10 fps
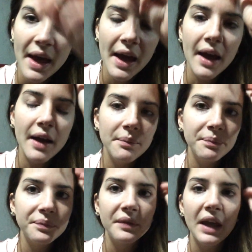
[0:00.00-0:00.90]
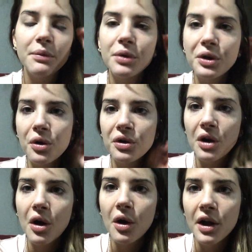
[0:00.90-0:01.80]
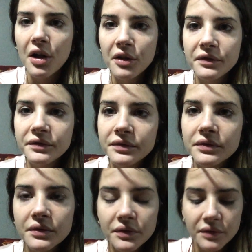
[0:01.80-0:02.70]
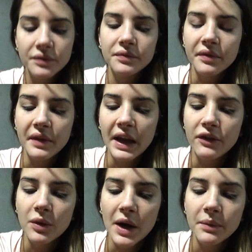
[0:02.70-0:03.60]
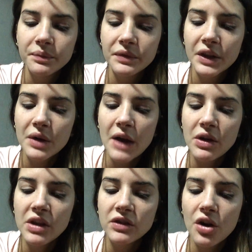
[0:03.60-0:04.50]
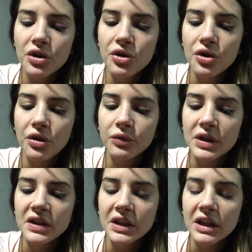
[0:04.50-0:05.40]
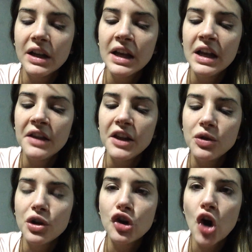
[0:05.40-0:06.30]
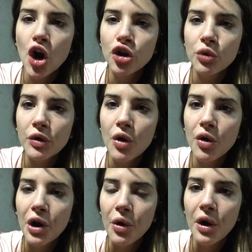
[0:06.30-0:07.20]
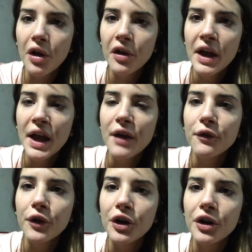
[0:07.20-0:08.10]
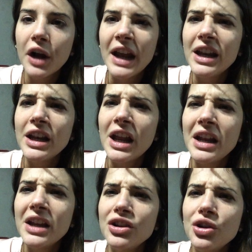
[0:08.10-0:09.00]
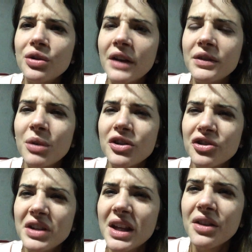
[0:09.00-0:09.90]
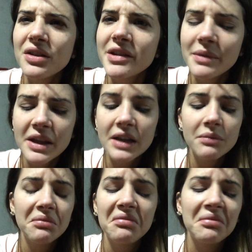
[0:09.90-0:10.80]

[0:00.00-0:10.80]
I put coconut oil everywhere. I read this article recently that you could gargle with coconut oil and you don't have to brush your teeth or something.